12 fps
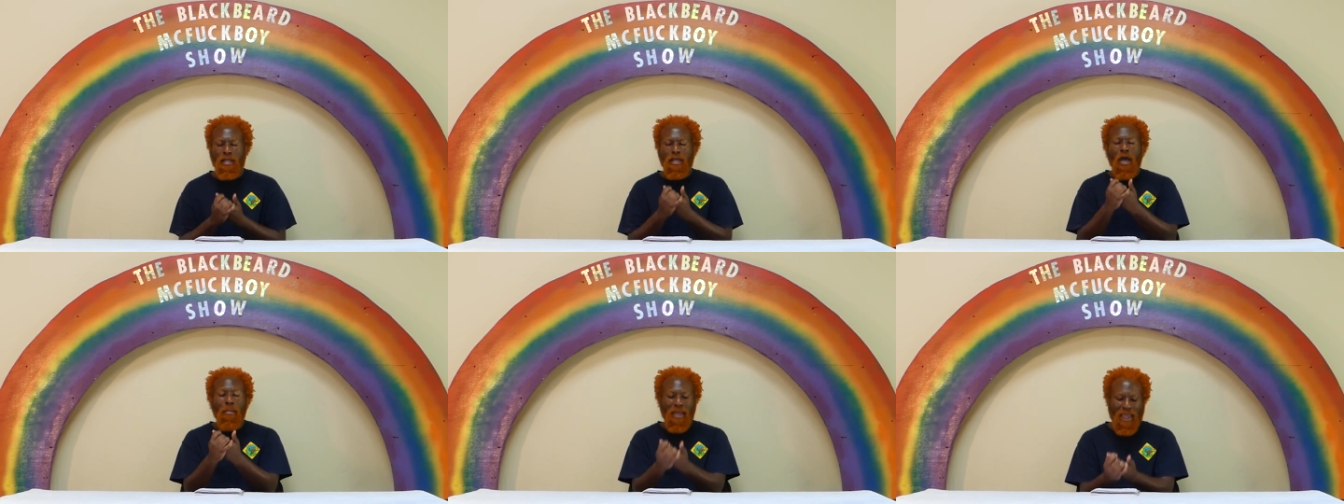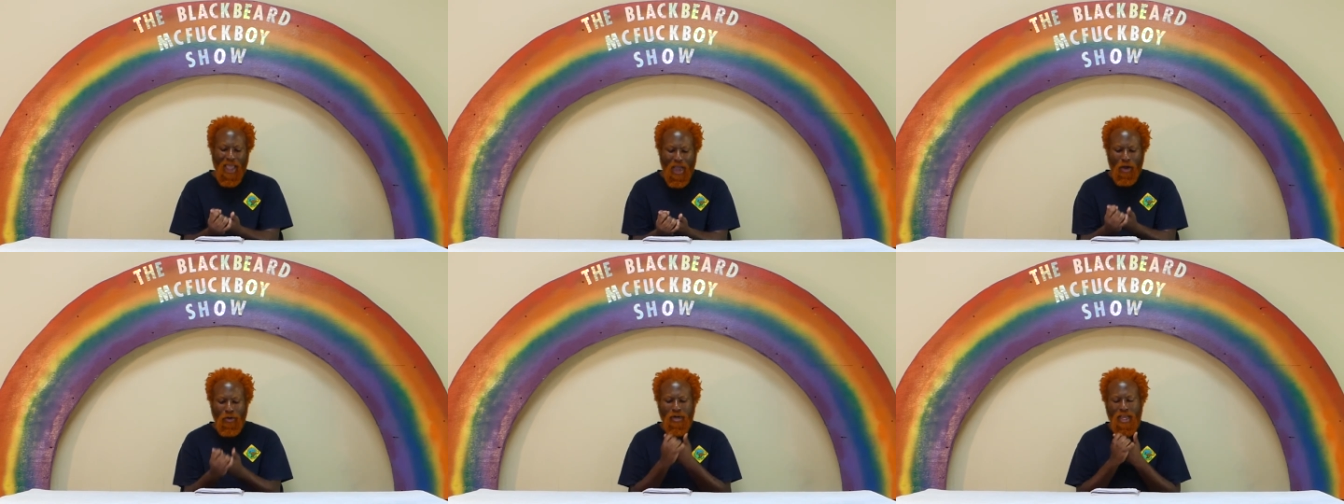coming
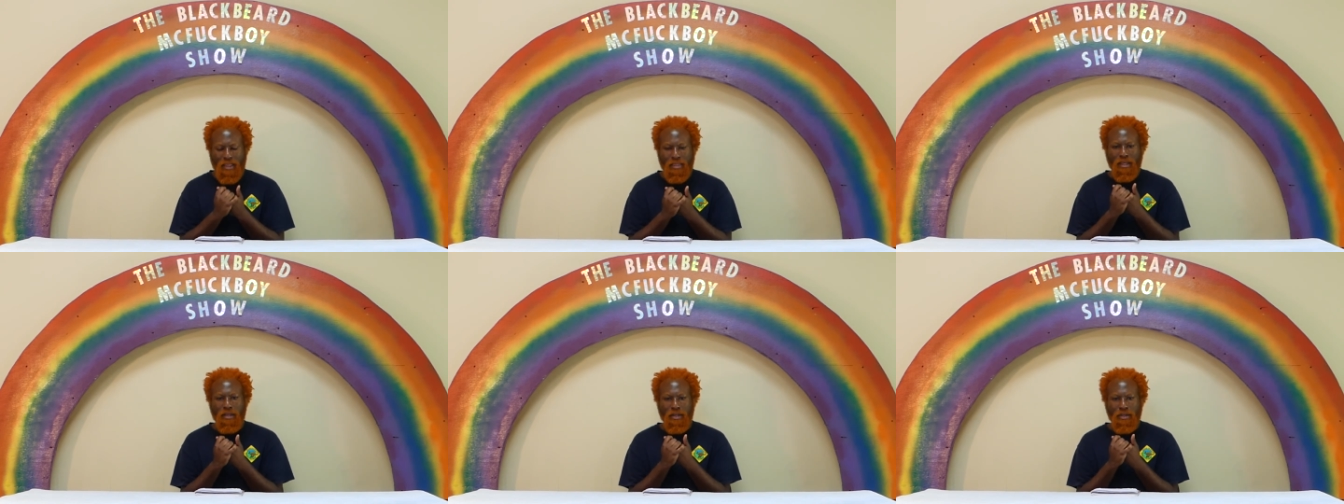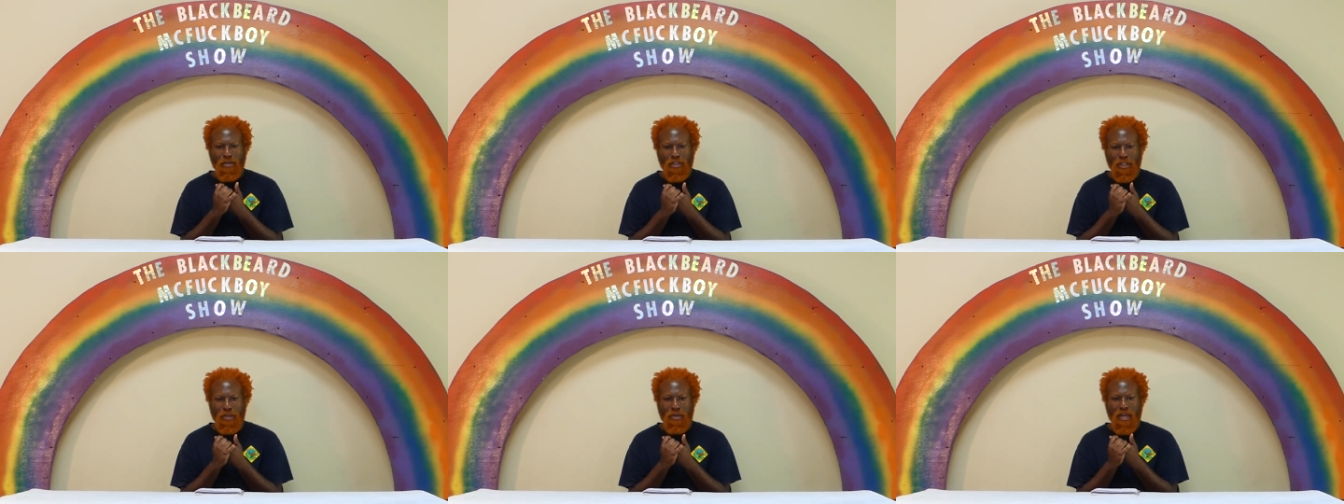out, I think you
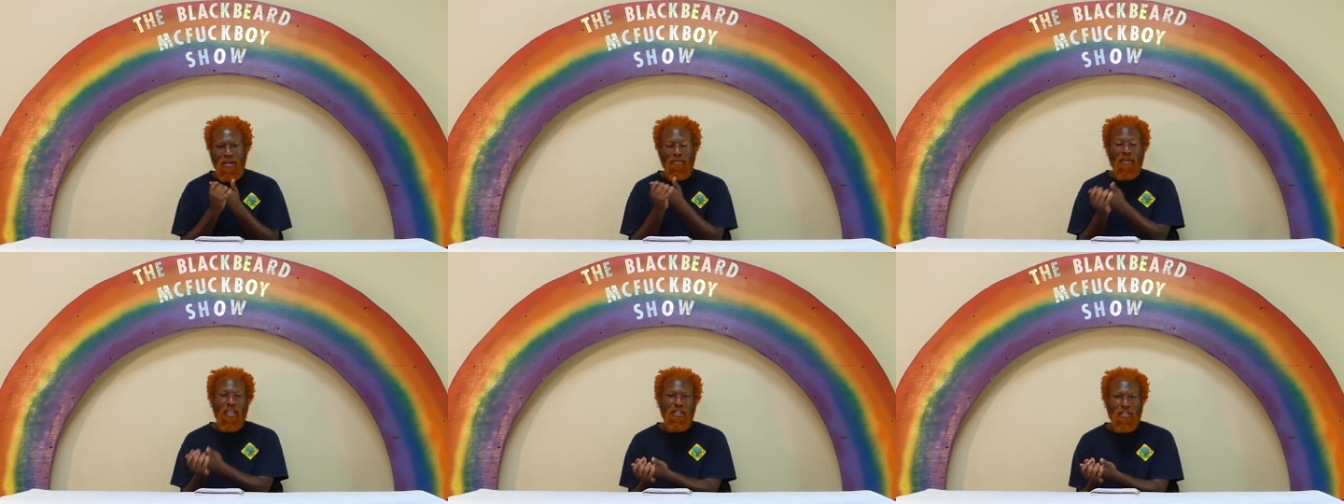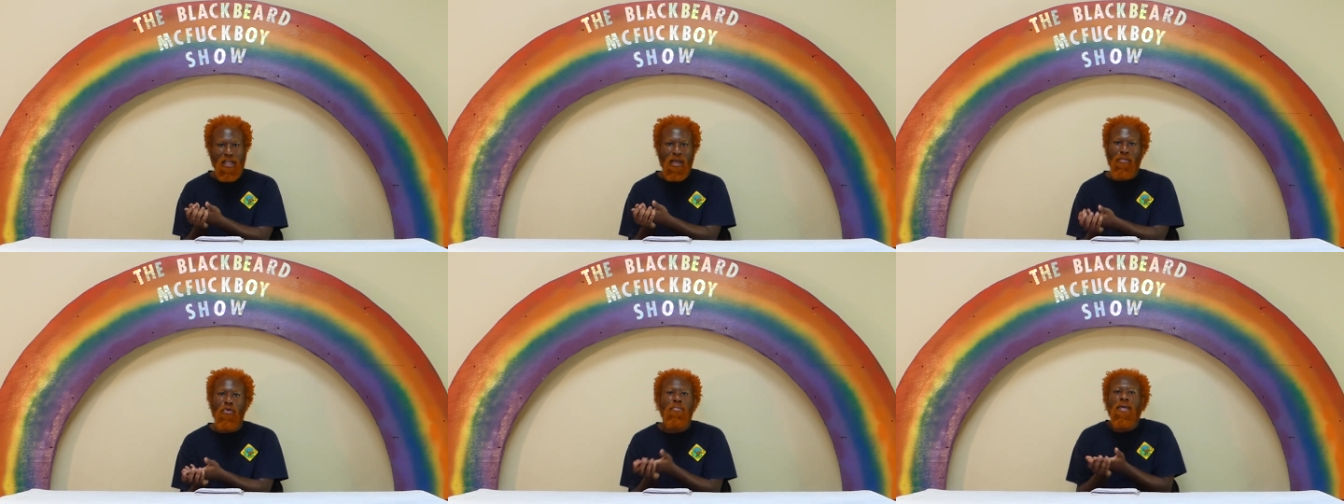should invest
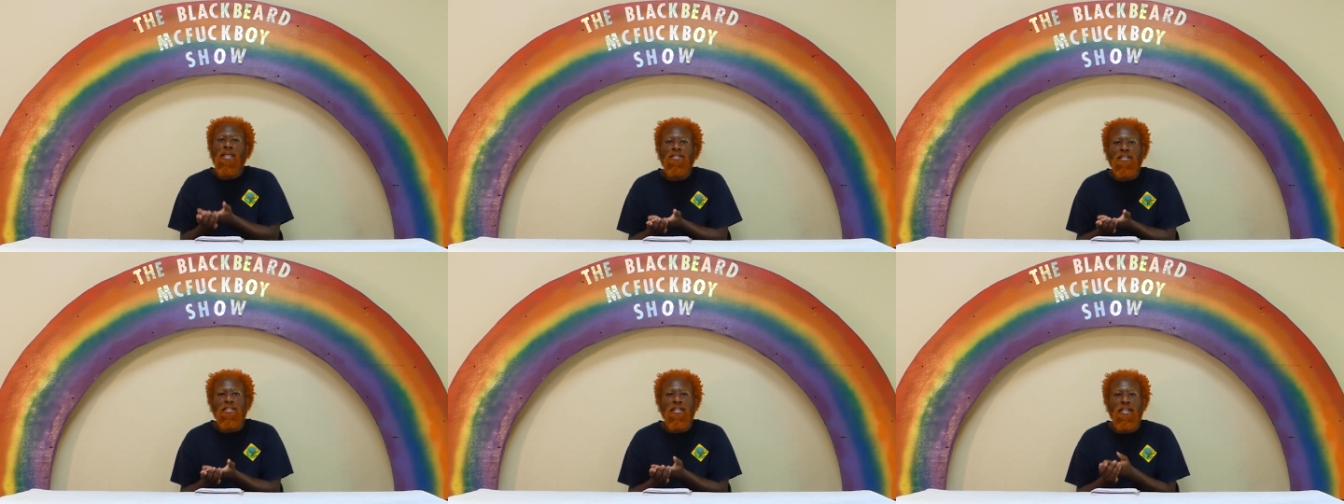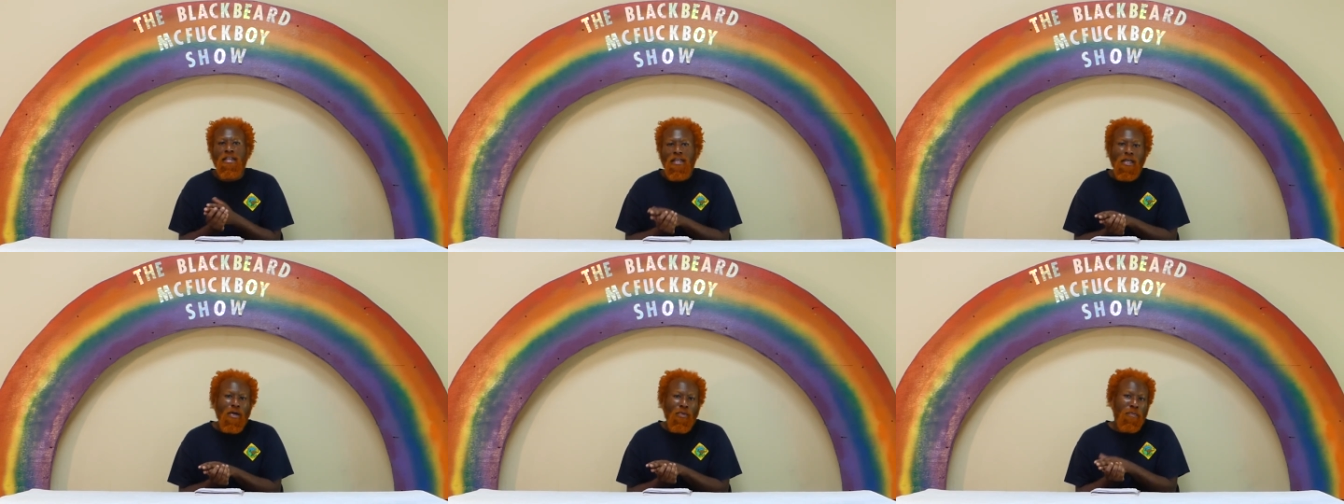time romantically
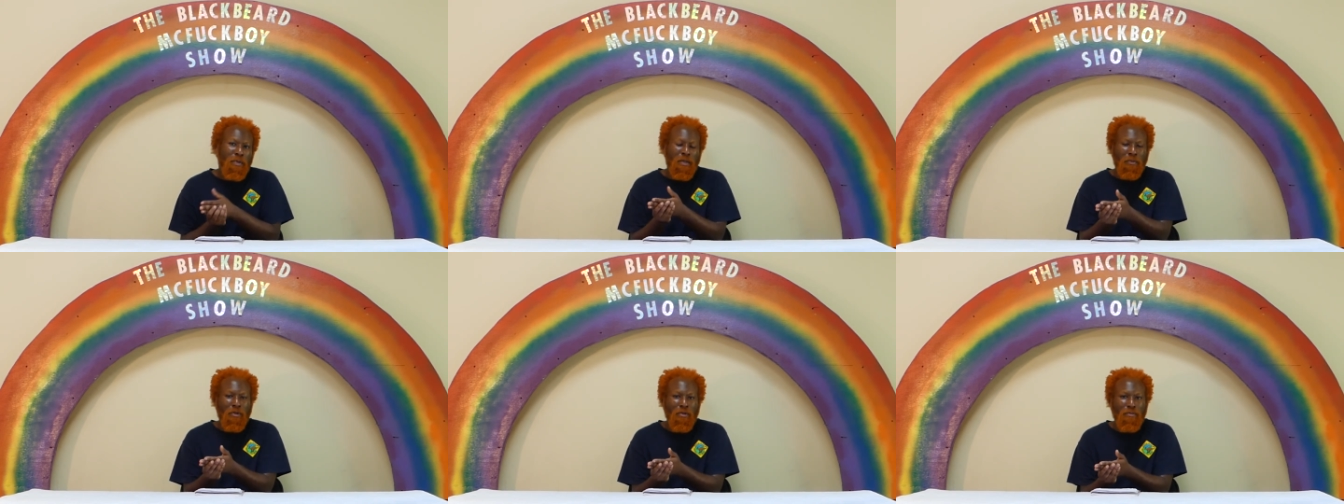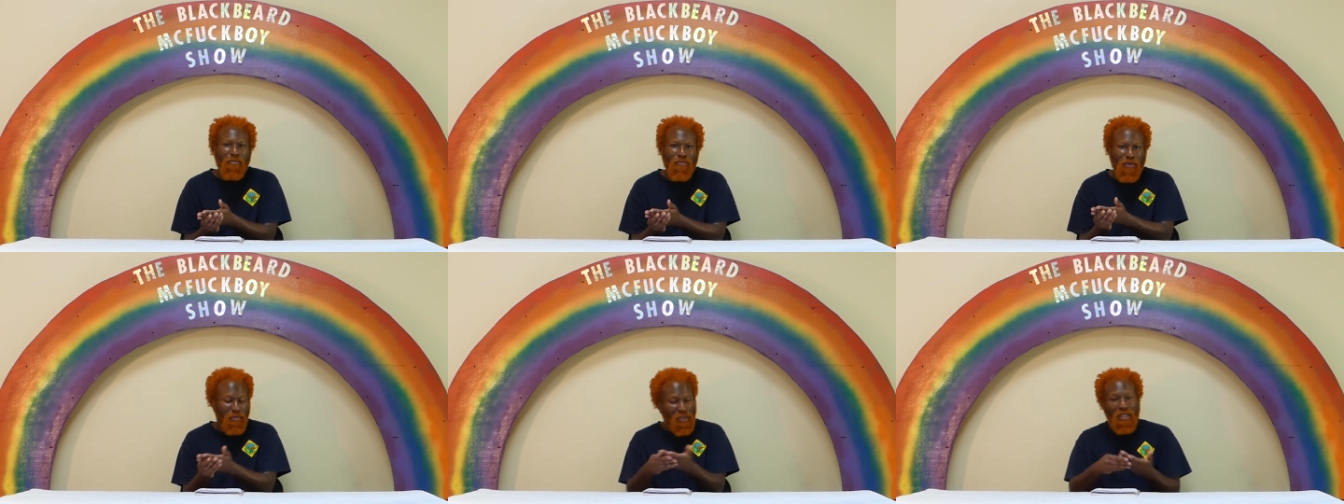with people
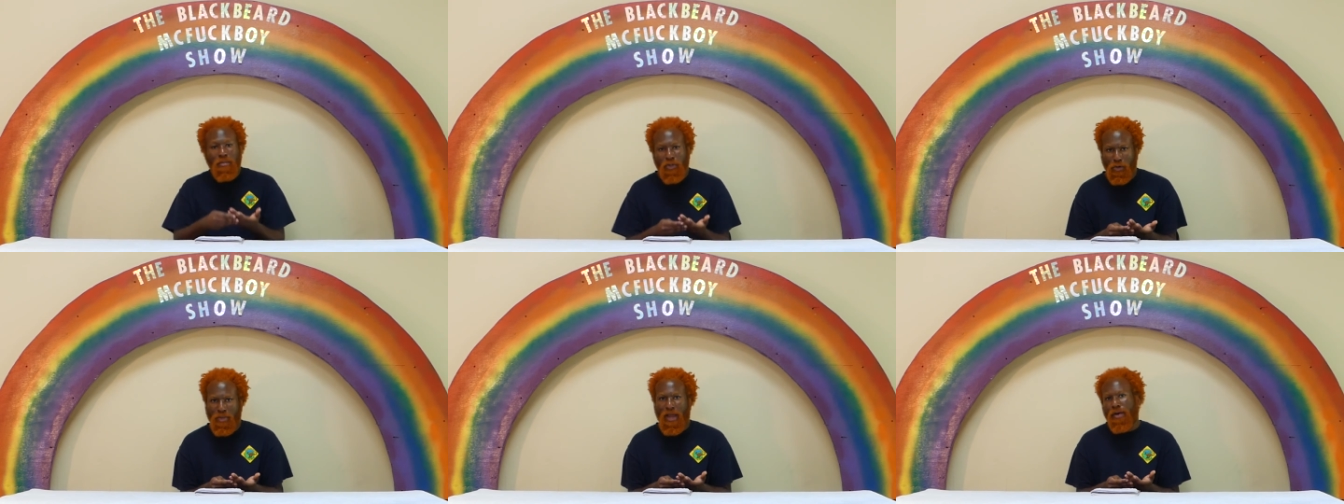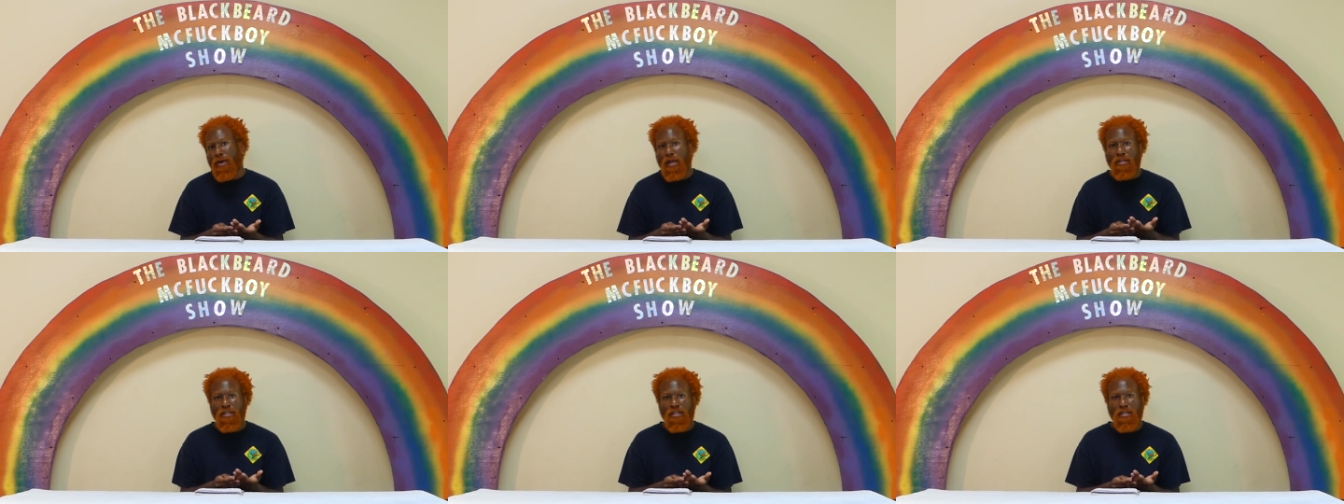from similar
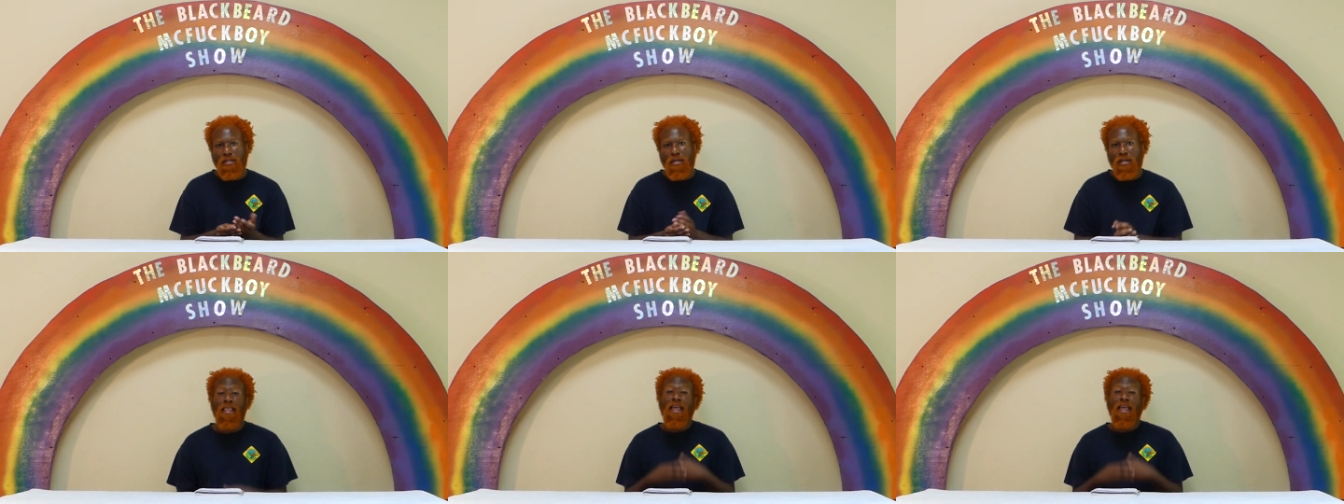backgrounds.